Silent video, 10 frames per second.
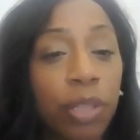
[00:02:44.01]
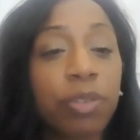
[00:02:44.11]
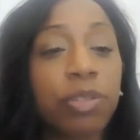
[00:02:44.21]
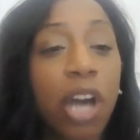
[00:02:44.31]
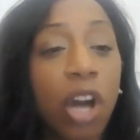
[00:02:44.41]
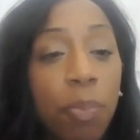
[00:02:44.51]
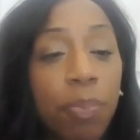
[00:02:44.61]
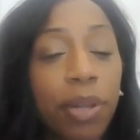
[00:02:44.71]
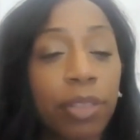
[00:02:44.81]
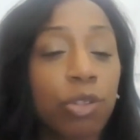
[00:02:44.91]
and there's
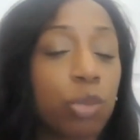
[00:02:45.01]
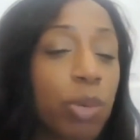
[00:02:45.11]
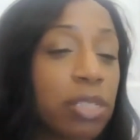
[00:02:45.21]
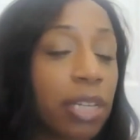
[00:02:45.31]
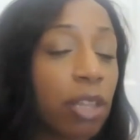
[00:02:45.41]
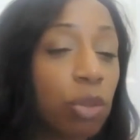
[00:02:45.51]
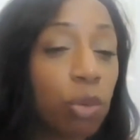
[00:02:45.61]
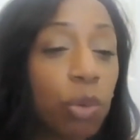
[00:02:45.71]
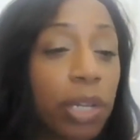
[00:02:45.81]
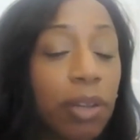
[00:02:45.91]
help and there's ways to get
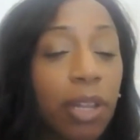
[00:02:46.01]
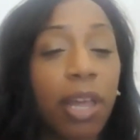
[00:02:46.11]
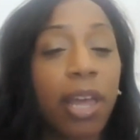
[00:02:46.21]
through it.